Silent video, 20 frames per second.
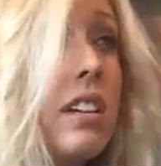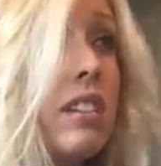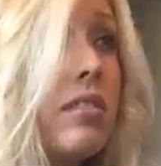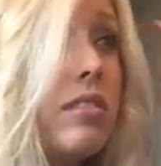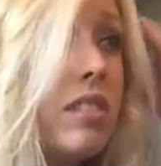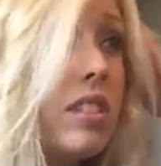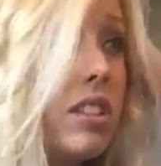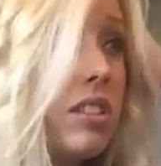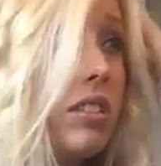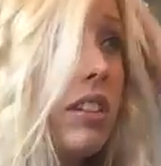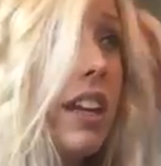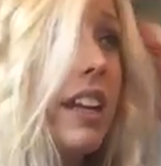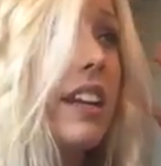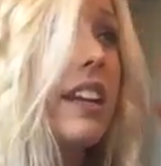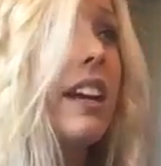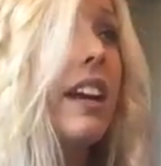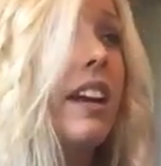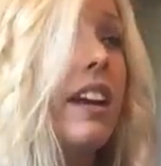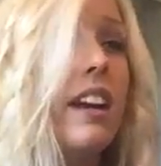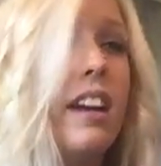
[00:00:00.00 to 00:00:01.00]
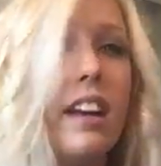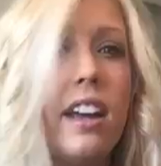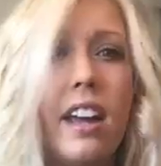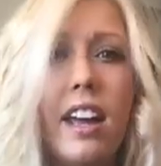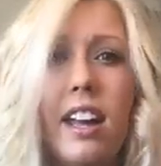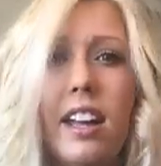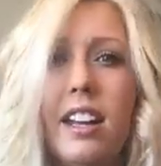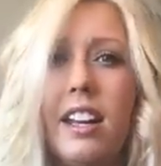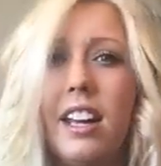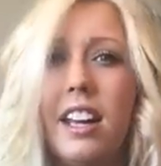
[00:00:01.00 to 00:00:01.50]
I'm too like
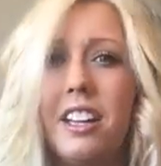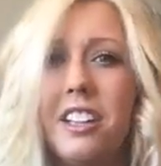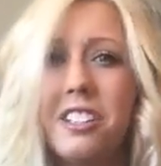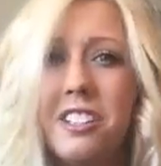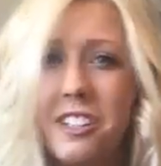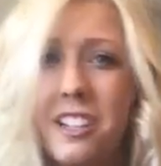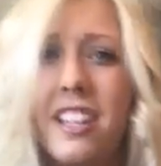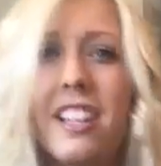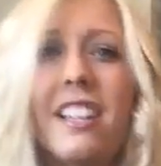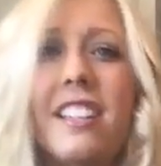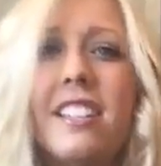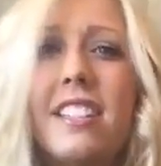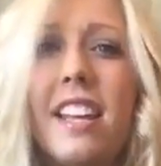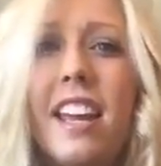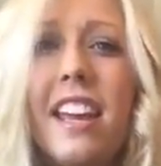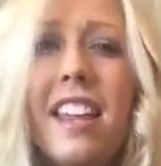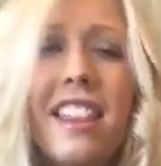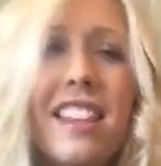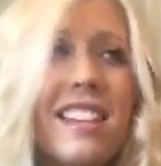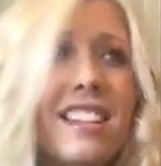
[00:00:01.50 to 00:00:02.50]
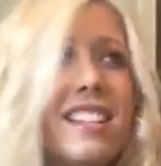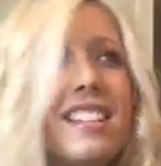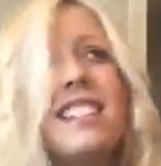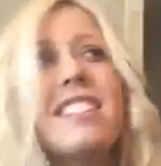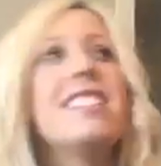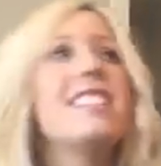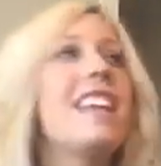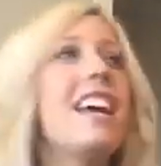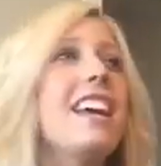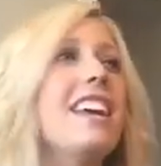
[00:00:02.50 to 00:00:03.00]
ADHD to stay
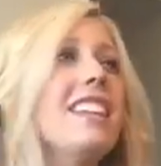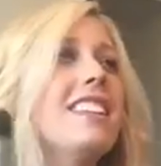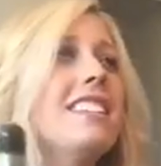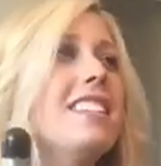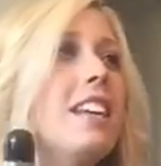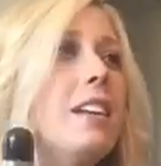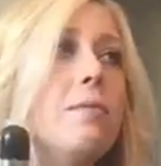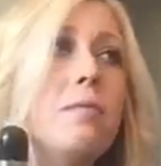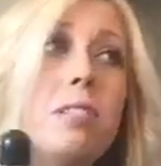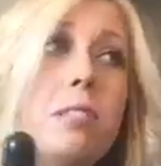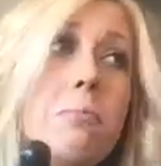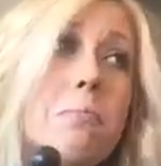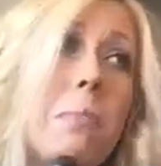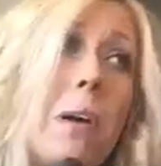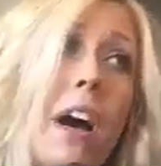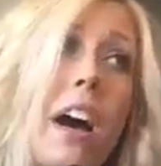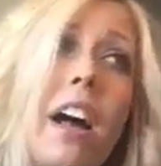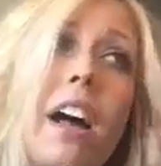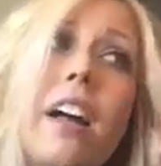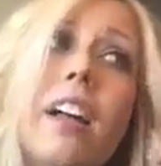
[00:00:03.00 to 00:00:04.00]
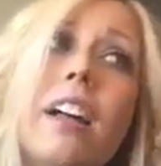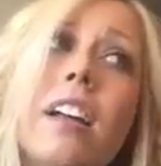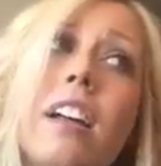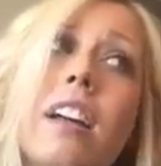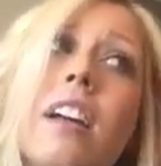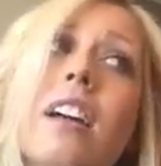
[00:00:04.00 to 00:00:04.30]
in the same spot.